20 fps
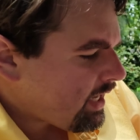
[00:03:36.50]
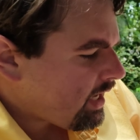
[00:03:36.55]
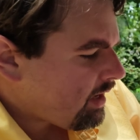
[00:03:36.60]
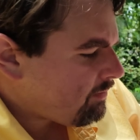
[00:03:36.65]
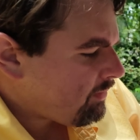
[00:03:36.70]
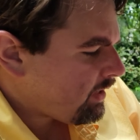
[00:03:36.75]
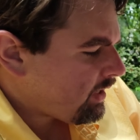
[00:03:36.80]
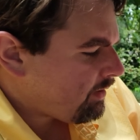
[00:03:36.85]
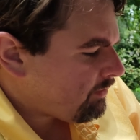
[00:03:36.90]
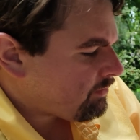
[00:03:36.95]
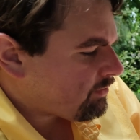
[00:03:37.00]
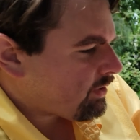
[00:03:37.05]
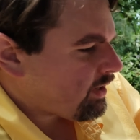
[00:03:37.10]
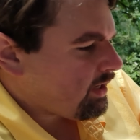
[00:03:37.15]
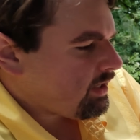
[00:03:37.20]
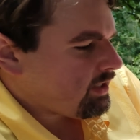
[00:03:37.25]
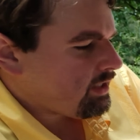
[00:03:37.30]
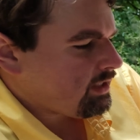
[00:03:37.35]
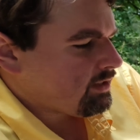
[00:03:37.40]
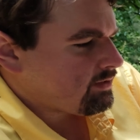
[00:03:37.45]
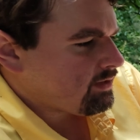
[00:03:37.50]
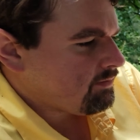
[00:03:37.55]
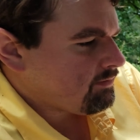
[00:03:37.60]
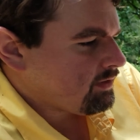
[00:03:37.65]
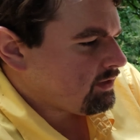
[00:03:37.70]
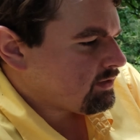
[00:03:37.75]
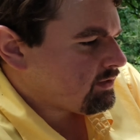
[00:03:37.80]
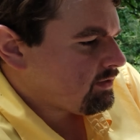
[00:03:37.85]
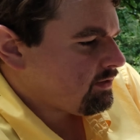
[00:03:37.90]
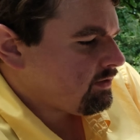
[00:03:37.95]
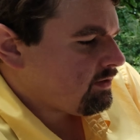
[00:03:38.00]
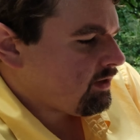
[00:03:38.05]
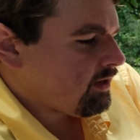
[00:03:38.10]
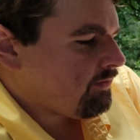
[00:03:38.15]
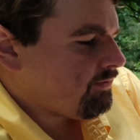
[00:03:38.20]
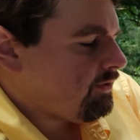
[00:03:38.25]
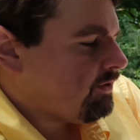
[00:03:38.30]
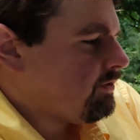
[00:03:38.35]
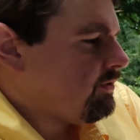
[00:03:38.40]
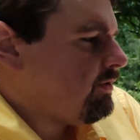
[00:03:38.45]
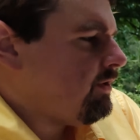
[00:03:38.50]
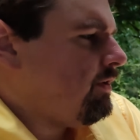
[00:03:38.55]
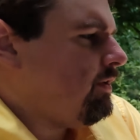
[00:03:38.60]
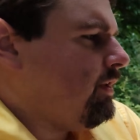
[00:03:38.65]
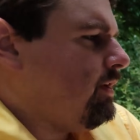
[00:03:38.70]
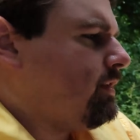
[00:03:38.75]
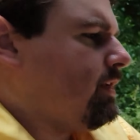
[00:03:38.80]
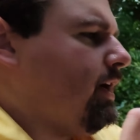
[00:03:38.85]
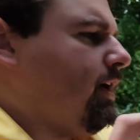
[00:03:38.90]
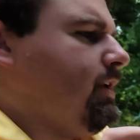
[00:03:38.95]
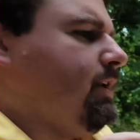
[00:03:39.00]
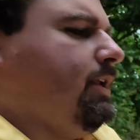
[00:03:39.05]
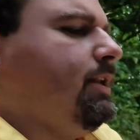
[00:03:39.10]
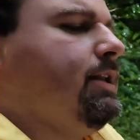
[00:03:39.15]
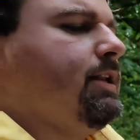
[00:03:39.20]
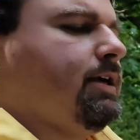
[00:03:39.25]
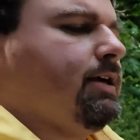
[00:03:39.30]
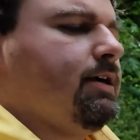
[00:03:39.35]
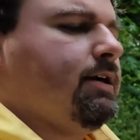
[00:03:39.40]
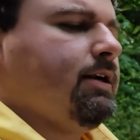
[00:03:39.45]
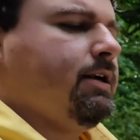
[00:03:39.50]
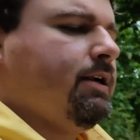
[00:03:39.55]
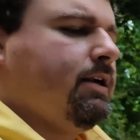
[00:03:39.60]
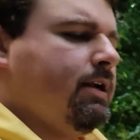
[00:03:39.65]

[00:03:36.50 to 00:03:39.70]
Yeah, but I'm trying to get some of this dirt off. There's dirt that's gotten in there.